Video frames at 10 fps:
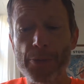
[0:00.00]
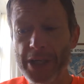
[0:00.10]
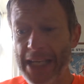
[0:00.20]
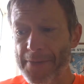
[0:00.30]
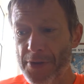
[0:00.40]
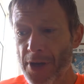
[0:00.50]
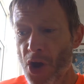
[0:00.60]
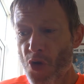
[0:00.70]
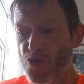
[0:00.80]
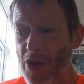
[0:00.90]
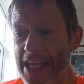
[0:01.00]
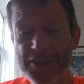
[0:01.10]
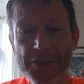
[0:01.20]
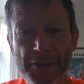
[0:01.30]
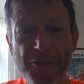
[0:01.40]
and we're going to have a
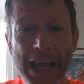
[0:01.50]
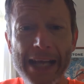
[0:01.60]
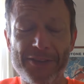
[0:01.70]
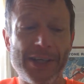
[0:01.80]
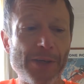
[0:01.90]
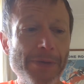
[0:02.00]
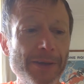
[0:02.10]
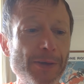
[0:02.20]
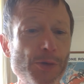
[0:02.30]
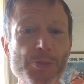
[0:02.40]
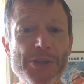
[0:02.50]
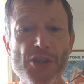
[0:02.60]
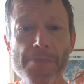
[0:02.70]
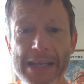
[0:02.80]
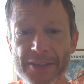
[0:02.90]
raising of the flag ceremony, which will be
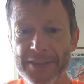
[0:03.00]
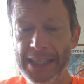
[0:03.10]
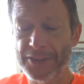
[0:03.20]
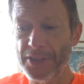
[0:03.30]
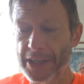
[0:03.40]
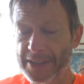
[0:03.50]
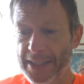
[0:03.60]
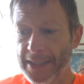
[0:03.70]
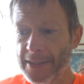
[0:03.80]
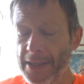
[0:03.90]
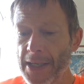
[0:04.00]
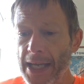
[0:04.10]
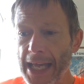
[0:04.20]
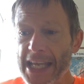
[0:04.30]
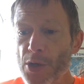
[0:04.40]
tremendously exciting.
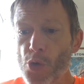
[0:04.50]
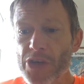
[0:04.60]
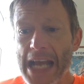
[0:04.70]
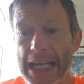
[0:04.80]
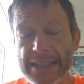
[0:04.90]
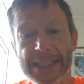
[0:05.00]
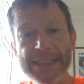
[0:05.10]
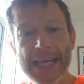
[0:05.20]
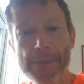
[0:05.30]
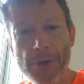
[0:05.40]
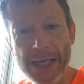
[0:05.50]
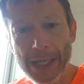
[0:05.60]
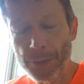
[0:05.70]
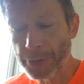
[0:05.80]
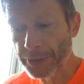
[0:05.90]
In all reality, that might
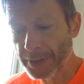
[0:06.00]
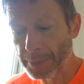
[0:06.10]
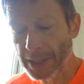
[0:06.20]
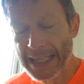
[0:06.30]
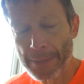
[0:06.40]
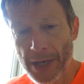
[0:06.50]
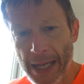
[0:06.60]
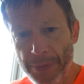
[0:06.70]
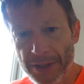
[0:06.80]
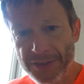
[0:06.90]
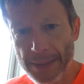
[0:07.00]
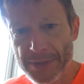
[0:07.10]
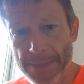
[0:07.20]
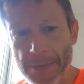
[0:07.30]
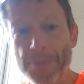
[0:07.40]
happen in
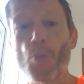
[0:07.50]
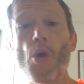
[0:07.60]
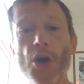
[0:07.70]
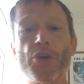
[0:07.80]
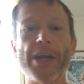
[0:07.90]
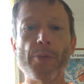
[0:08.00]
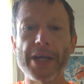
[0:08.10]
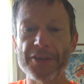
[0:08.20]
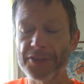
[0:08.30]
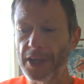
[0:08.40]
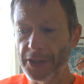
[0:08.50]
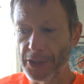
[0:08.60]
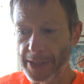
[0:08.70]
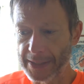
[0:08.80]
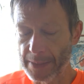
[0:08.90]
September, but what a great way to start the
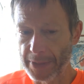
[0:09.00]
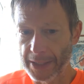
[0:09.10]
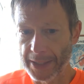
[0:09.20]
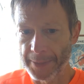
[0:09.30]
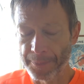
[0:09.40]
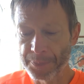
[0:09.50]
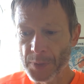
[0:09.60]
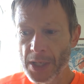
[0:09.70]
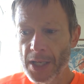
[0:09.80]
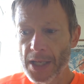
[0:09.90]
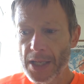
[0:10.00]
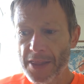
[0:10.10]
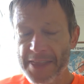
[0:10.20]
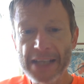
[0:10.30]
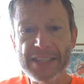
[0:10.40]
new academic year.
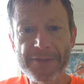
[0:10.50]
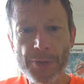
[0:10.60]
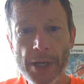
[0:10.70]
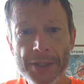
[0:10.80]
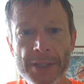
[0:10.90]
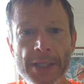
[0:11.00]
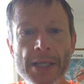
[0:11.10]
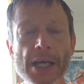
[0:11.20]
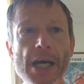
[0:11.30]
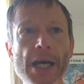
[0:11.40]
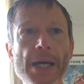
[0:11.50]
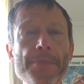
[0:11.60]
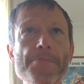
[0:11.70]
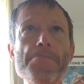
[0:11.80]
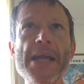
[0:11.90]
Thanks, everyone.
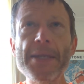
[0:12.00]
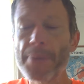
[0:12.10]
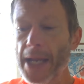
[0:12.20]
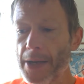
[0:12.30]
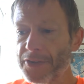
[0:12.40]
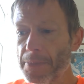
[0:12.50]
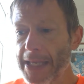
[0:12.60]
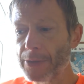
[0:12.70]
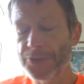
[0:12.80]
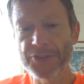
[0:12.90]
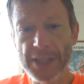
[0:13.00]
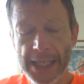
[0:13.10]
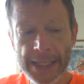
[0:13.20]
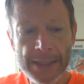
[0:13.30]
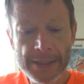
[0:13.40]
Many parents I may not
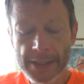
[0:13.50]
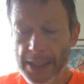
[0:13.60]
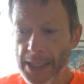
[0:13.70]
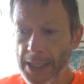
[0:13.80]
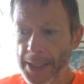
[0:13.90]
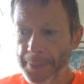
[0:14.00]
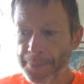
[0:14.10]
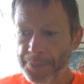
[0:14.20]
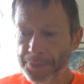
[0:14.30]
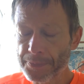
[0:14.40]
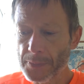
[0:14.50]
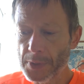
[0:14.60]
see until